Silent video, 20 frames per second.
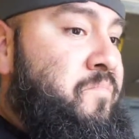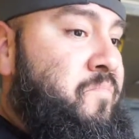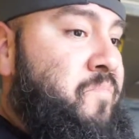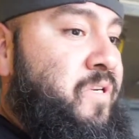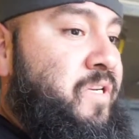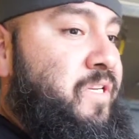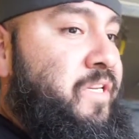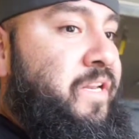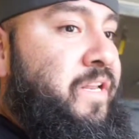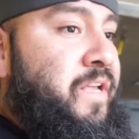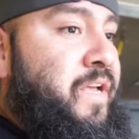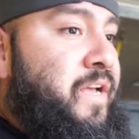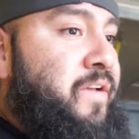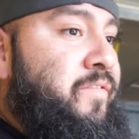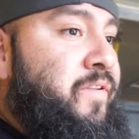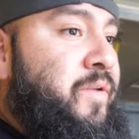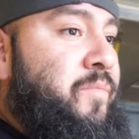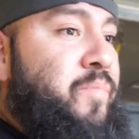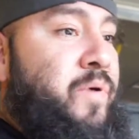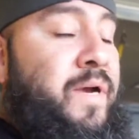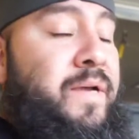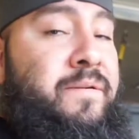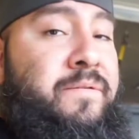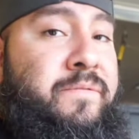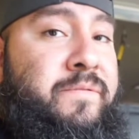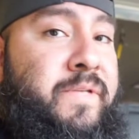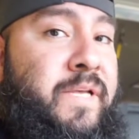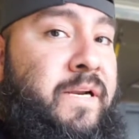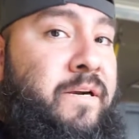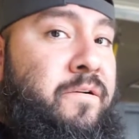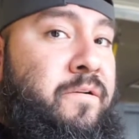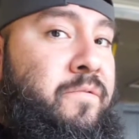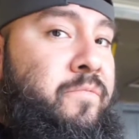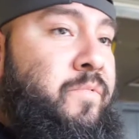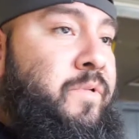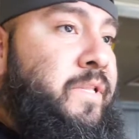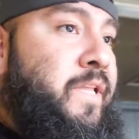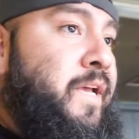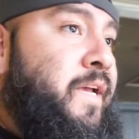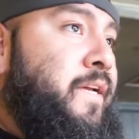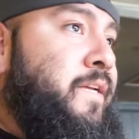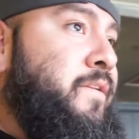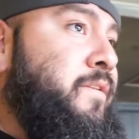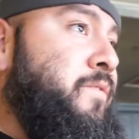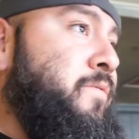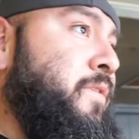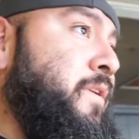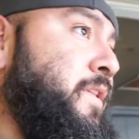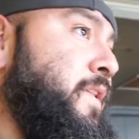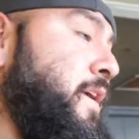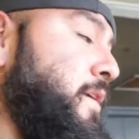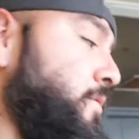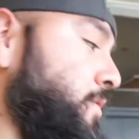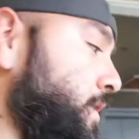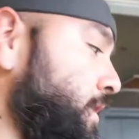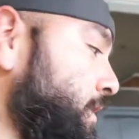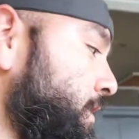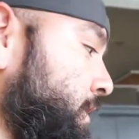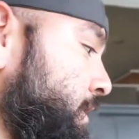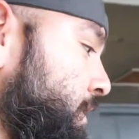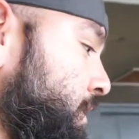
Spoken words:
really didn't have any problems at all with that, doing it that way.